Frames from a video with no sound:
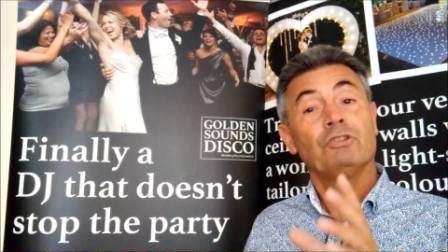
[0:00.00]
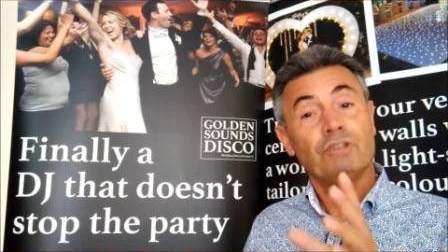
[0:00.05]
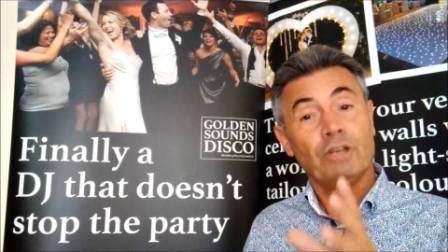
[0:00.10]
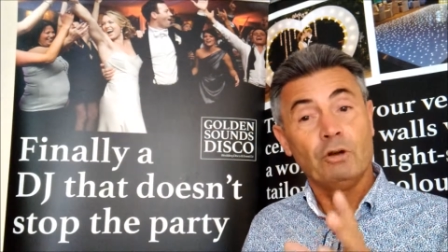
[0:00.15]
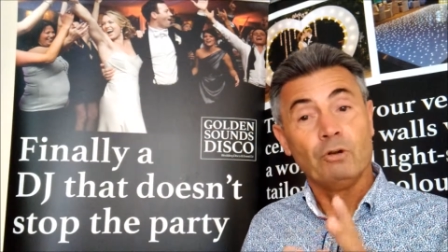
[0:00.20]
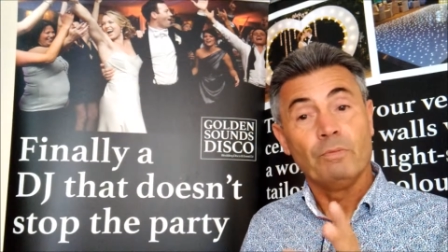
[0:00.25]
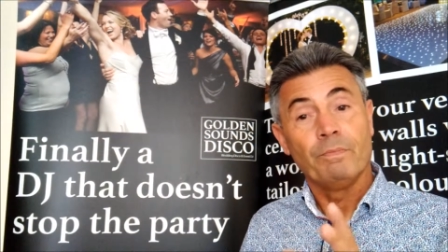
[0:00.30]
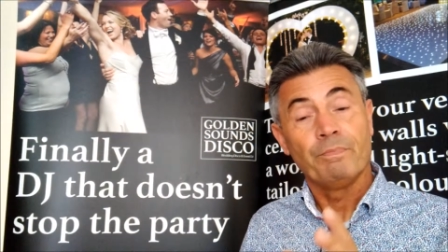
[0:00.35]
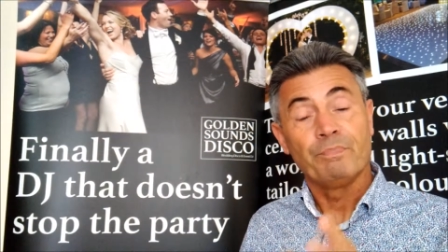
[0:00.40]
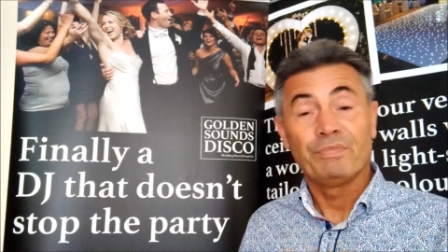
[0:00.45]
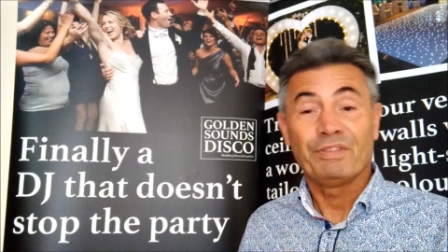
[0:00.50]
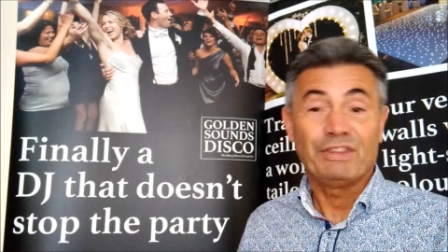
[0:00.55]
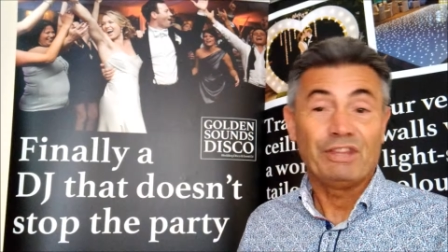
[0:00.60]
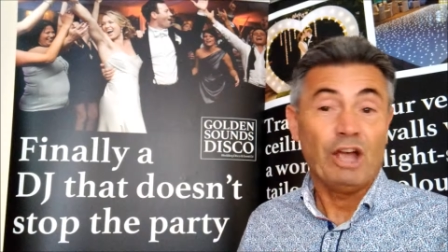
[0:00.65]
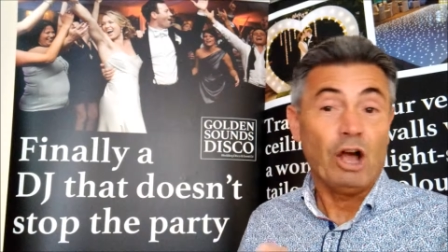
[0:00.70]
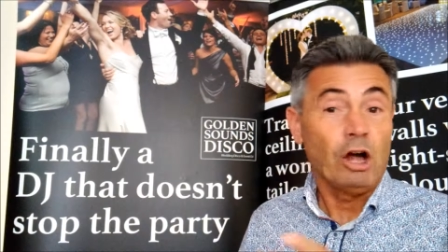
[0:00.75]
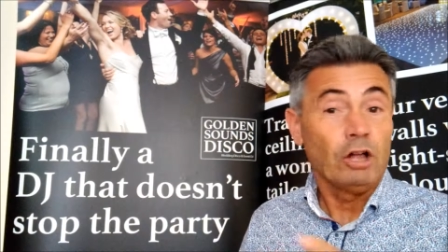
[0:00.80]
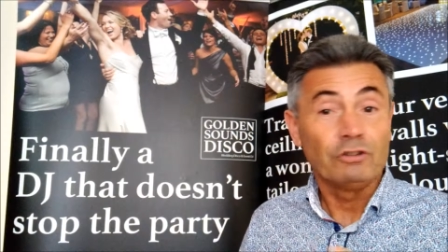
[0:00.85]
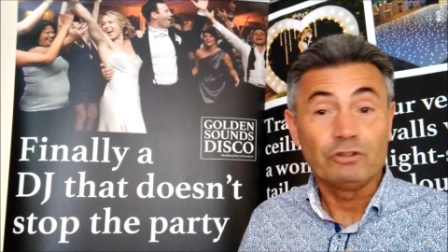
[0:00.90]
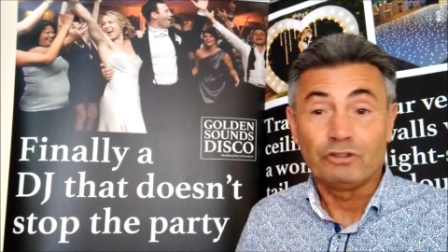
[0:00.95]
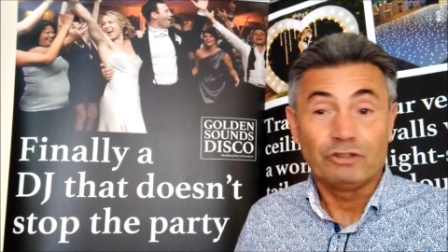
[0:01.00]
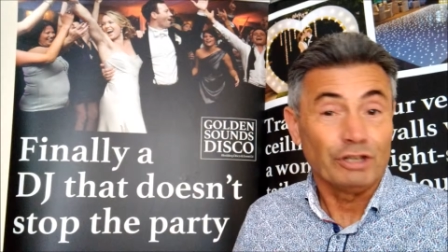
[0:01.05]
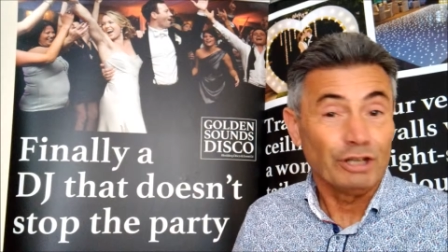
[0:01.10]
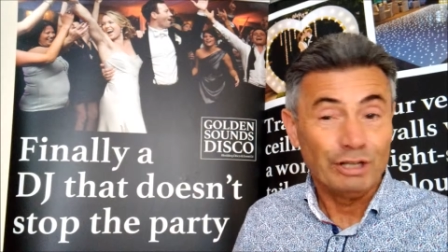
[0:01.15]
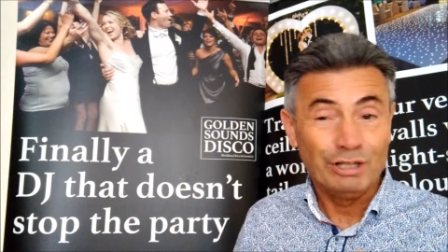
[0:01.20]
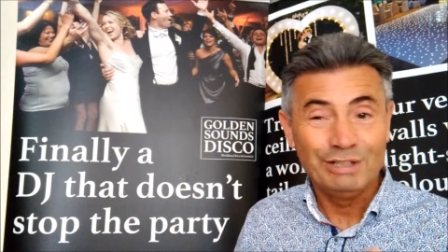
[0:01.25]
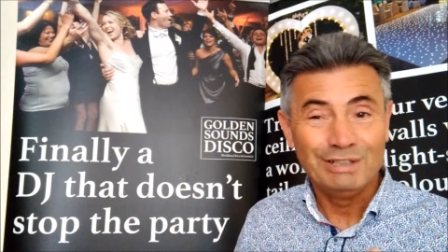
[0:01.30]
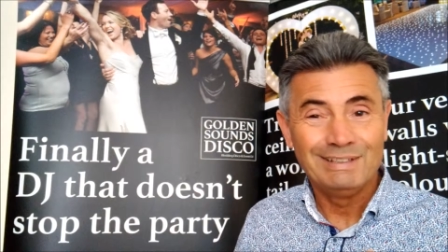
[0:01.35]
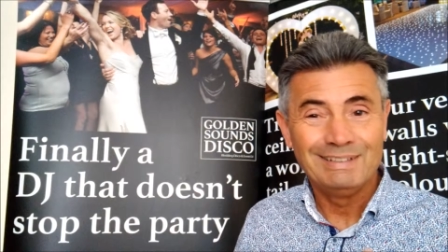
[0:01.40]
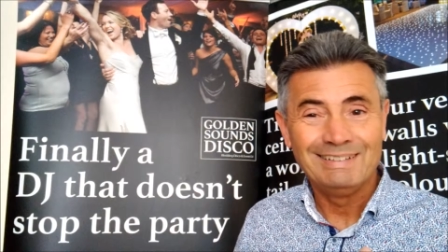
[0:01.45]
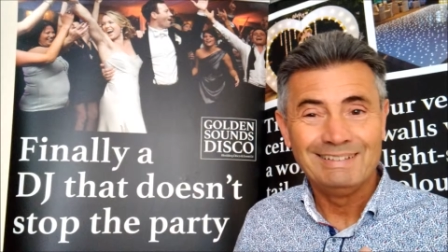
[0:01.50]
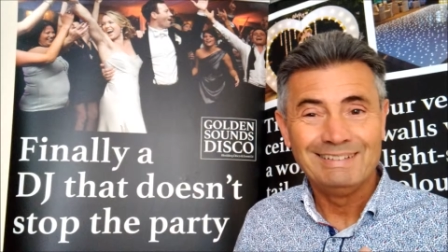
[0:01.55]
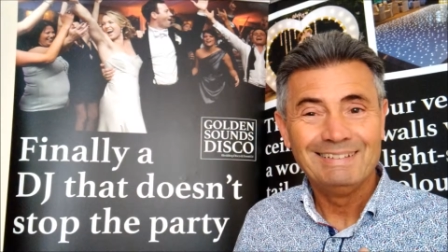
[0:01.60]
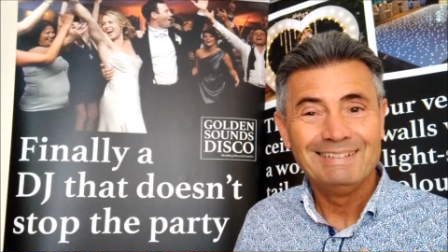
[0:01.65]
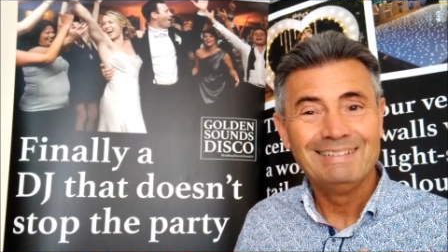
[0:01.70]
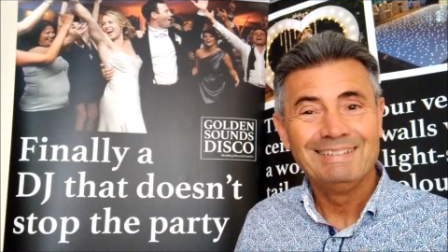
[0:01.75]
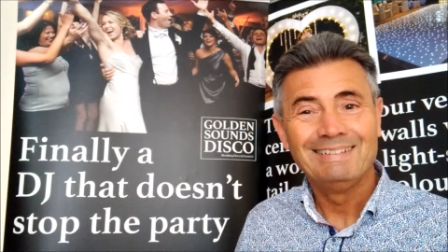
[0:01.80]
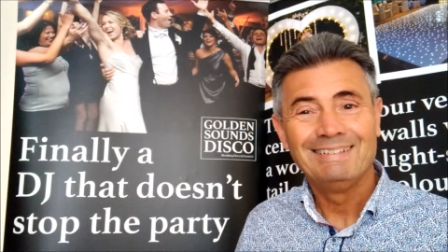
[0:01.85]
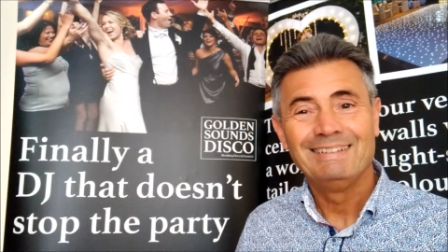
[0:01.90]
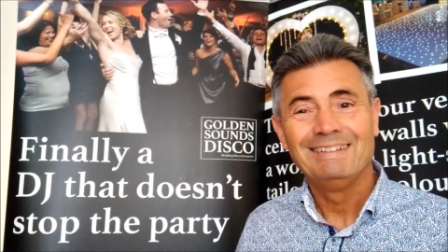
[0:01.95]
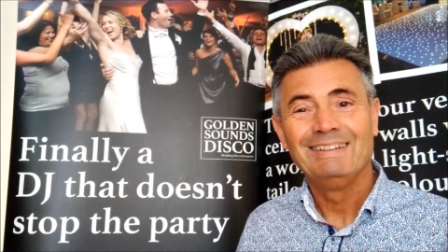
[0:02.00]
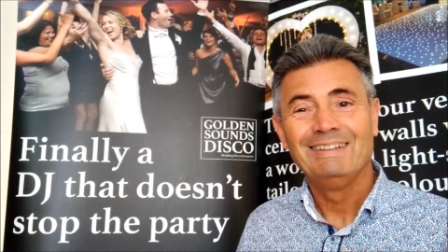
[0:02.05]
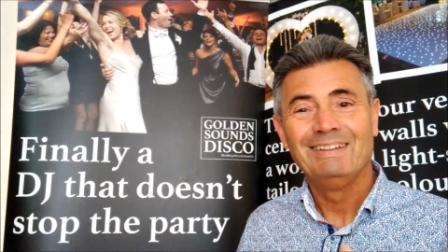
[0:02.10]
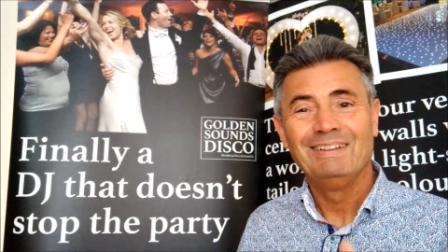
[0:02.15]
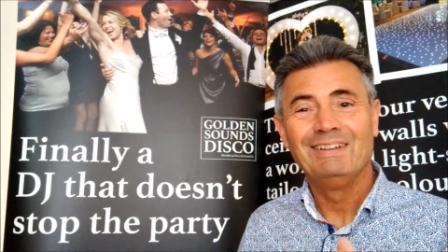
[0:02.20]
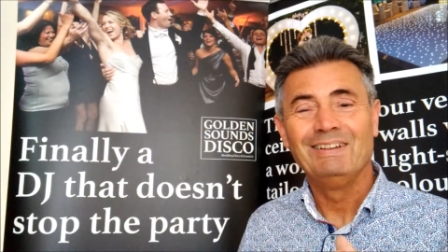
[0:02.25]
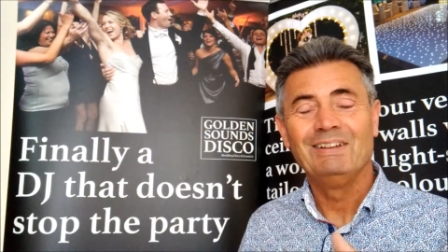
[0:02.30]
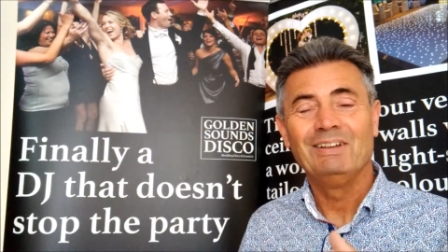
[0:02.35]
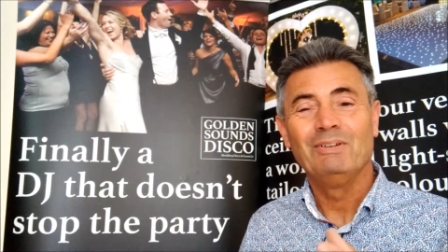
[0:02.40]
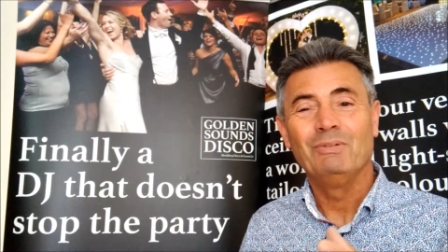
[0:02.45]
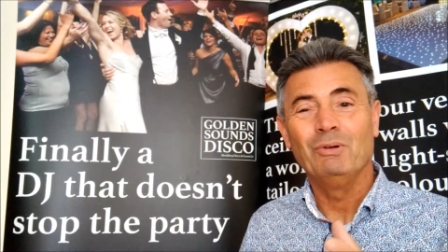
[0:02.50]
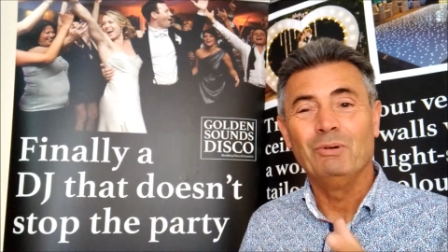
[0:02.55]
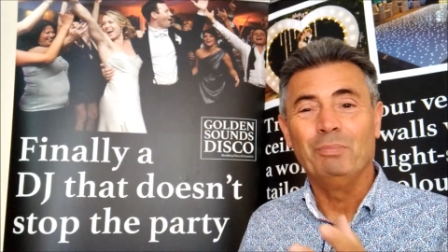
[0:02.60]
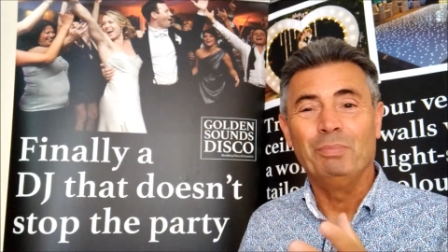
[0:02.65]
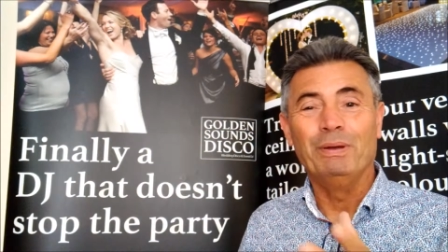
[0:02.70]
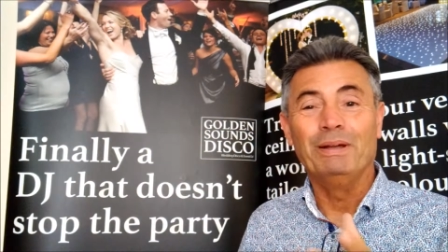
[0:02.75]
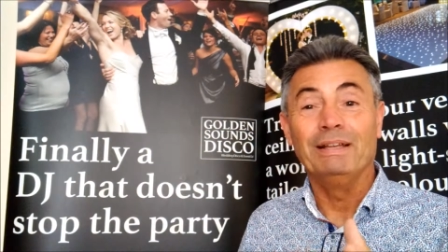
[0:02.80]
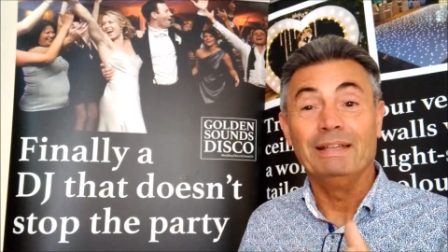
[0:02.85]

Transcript: So, the answer would